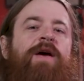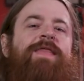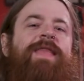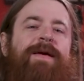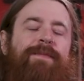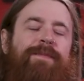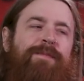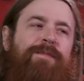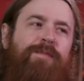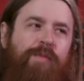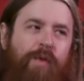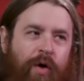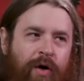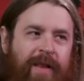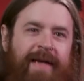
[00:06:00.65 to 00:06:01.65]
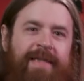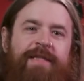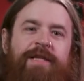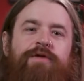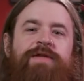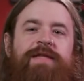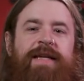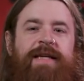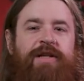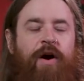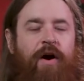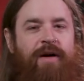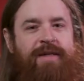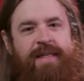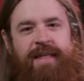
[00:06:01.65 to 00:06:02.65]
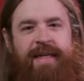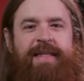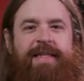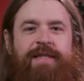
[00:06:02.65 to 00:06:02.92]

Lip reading: They more or less use the guitars as like